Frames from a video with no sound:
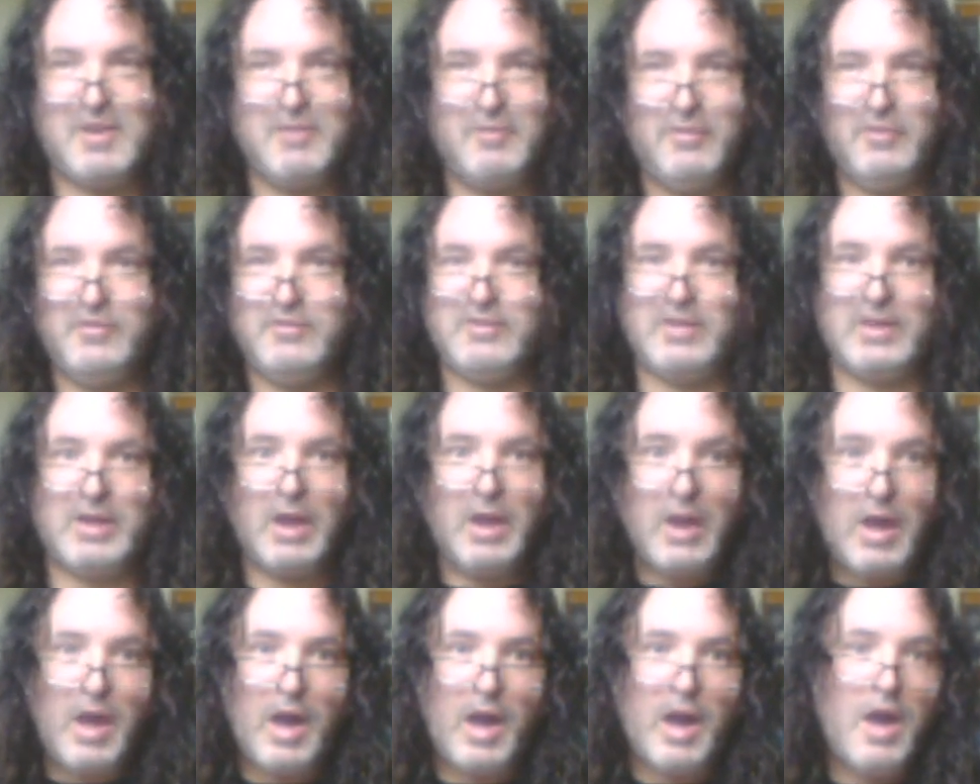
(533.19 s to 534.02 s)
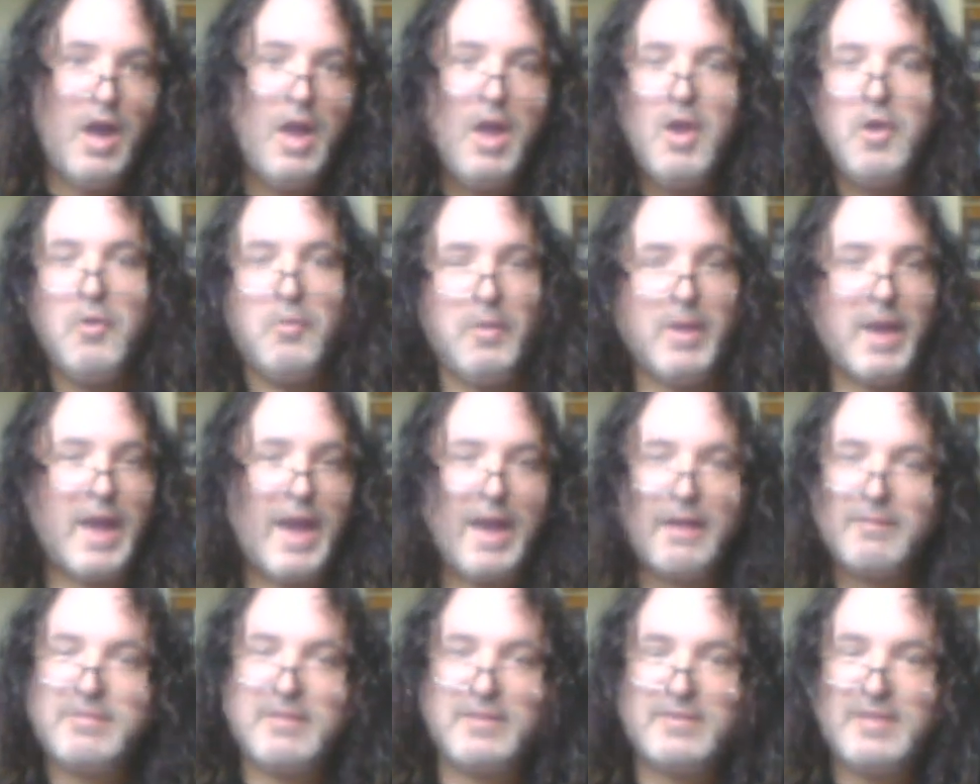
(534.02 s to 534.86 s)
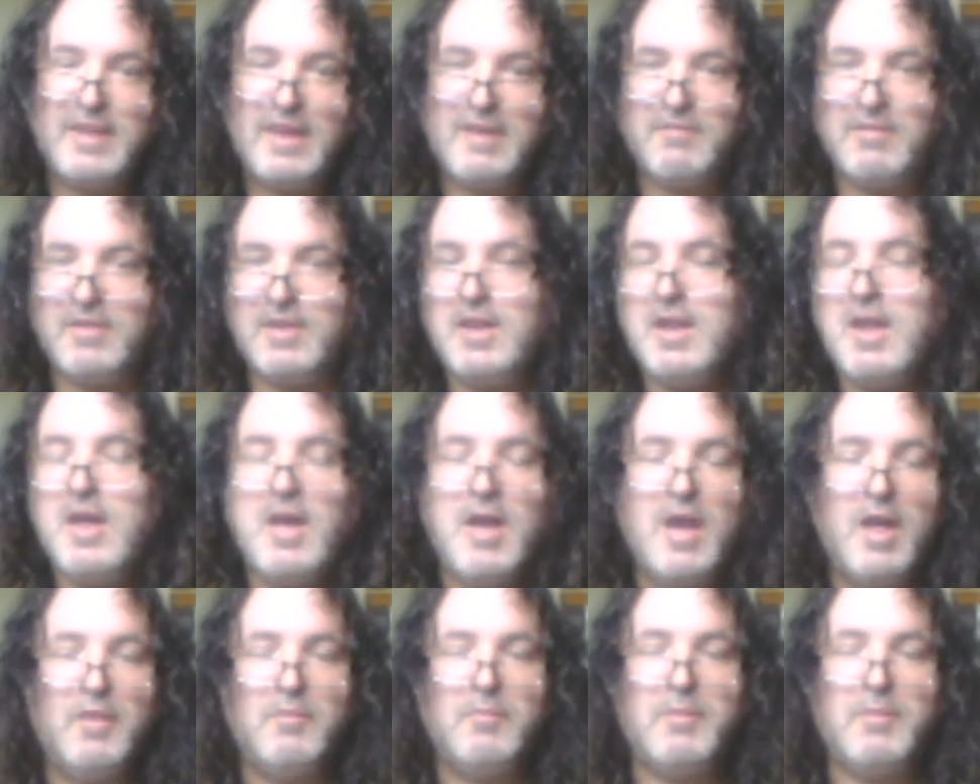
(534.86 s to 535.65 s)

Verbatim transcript: And Saru is like, ah, uh, we have to save it,